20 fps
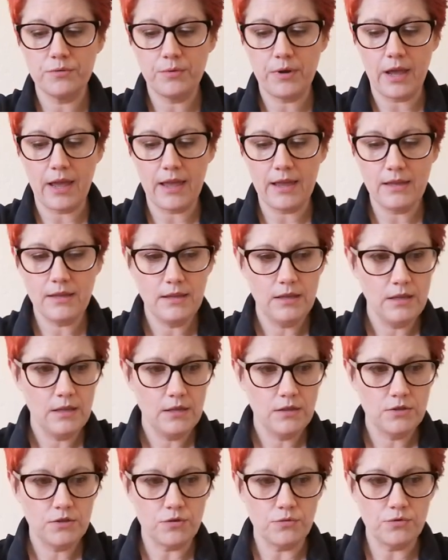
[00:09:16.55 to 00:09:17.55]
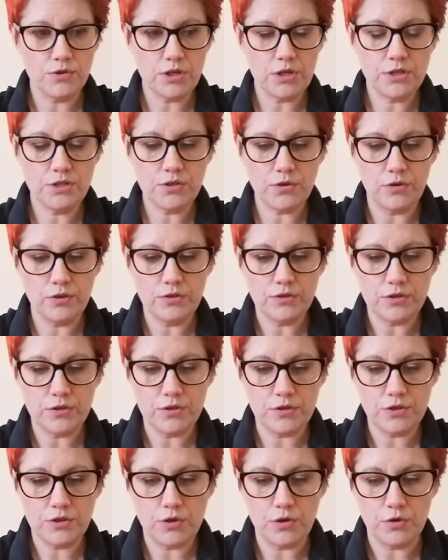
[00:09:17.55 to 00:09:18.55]
Okay, so just onto
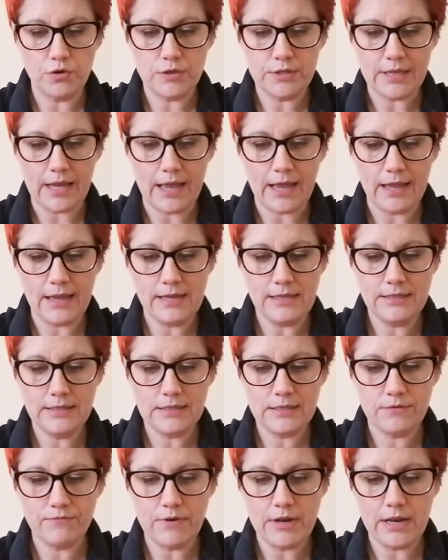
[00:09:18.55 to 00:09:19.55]
the 2 sides,